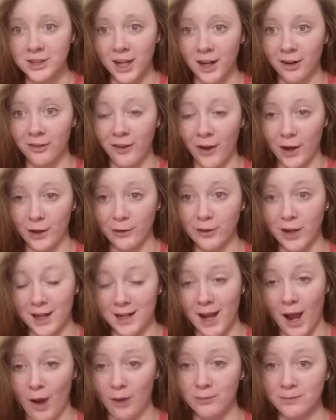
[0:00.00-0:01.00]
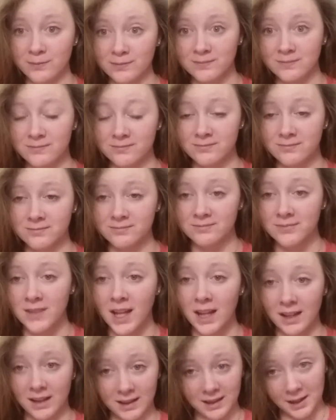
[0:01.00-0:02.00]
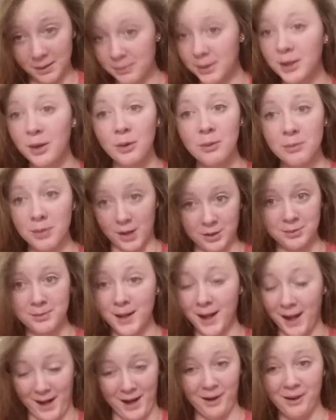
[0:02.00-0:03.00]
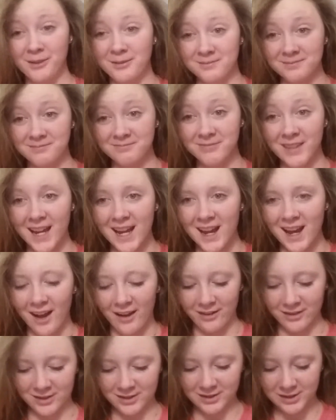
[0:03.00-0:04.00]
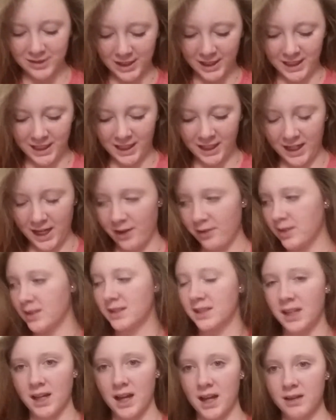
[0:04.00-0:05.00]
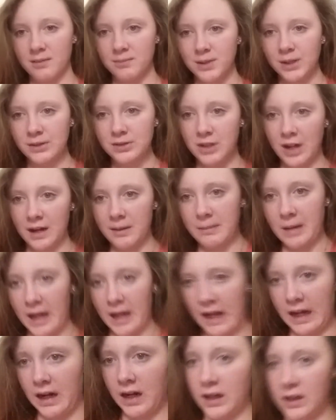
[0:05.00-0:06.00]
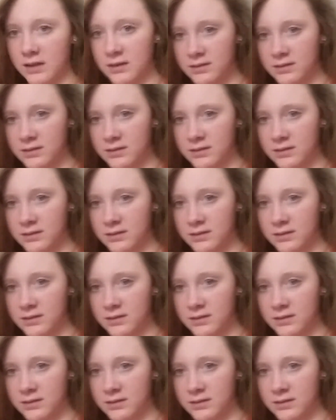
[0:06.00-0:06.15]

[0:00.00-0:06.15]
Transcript: terrifying right now. Let me go brush my hair. I was doing, I was uh, blow drying my hair.